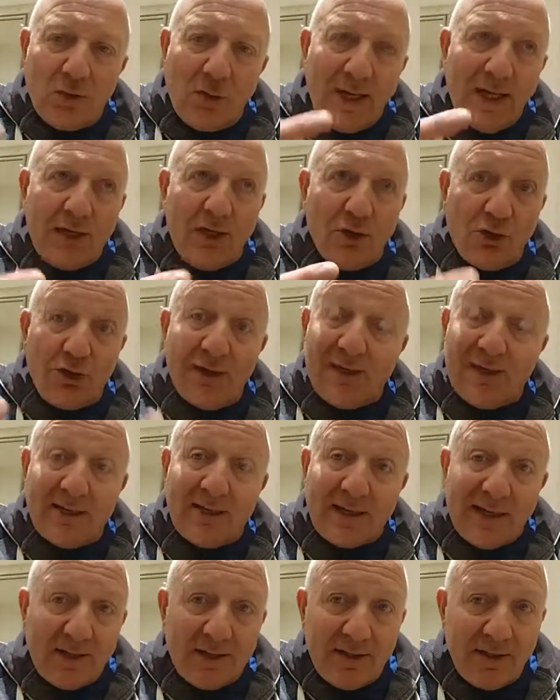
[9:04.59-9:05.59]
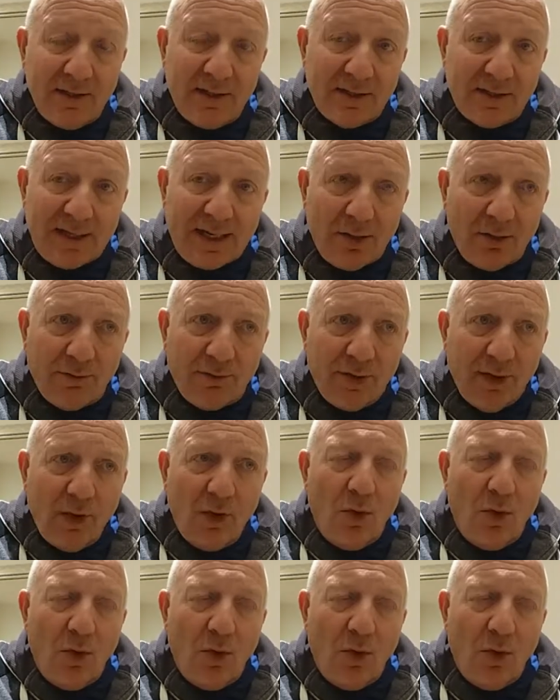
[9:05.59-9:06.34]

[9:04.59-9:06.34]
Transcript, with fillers: where you're criticising yourself,